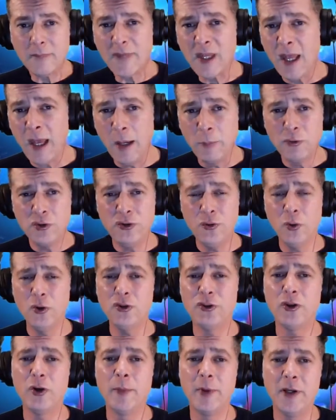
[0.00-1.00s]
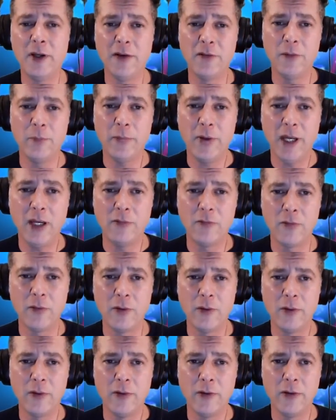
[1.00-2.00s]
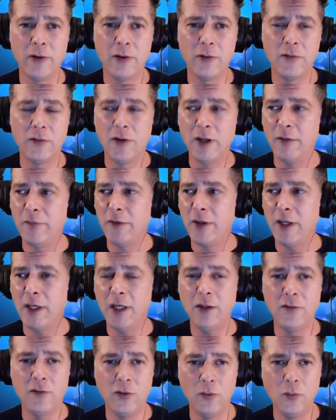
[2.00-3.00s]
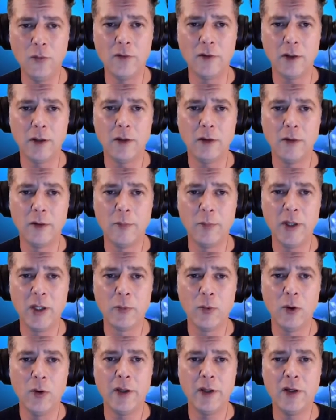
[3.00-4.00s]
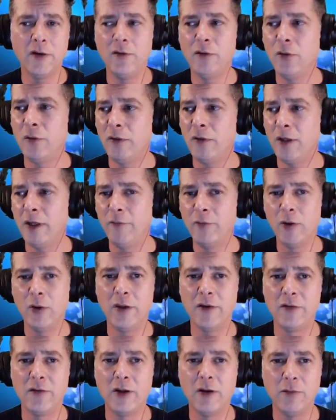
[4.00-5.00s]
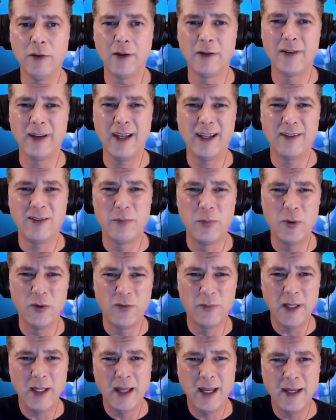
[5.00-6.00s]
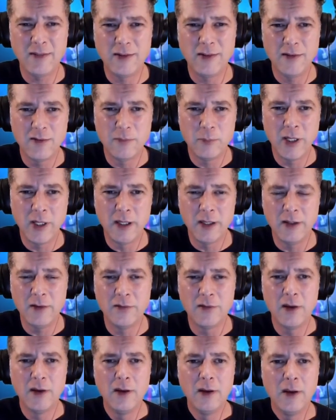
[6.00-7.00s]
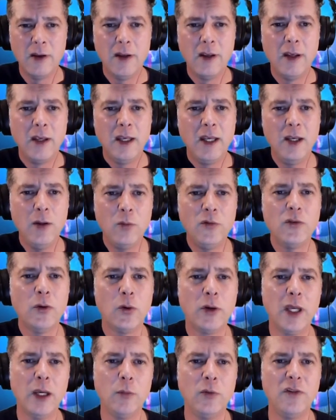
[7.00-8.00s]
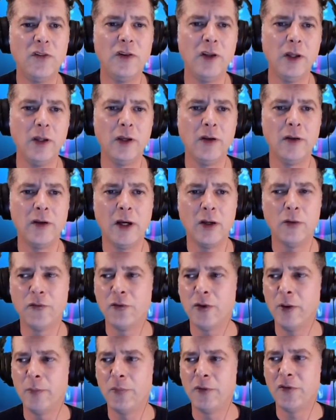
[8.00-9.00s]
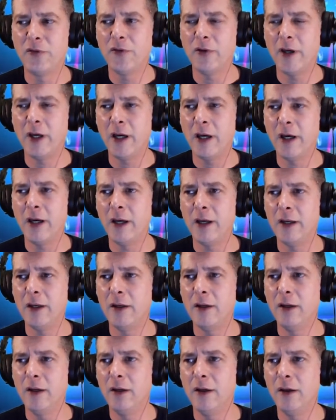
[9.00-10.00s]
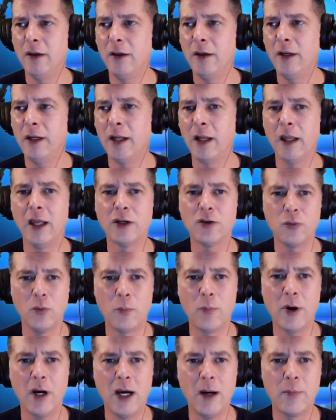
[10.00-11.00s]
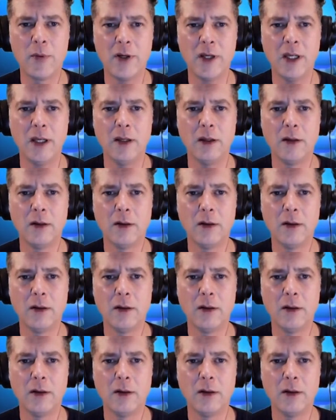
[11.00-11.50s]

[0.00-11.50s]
I'm sure Sherman doesn't pay for the stuff that he's using, the B-roll that he's using, even though that stuff looks like it's supposed to be licensed, because he was okay with stealing Donald Trump's intellectual property